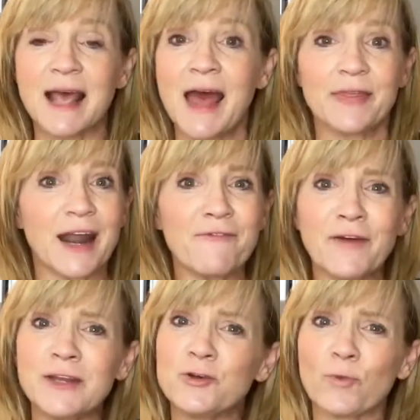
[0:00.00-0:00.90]
that I
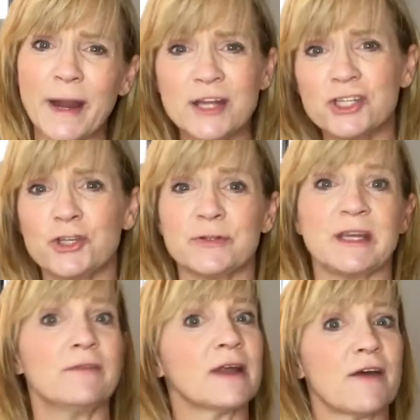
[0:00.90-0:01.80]
find great shoes
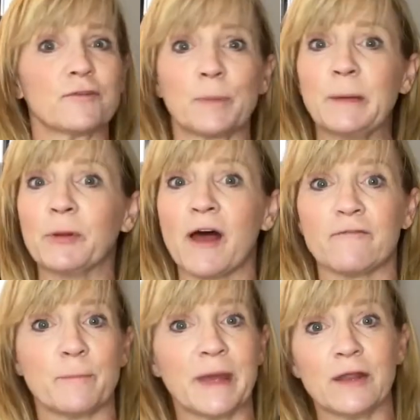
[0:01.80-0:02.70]
even after people
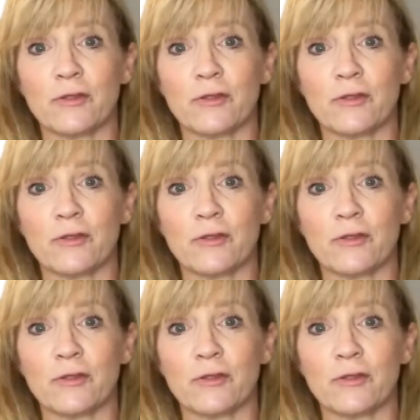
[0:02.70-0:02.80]
have been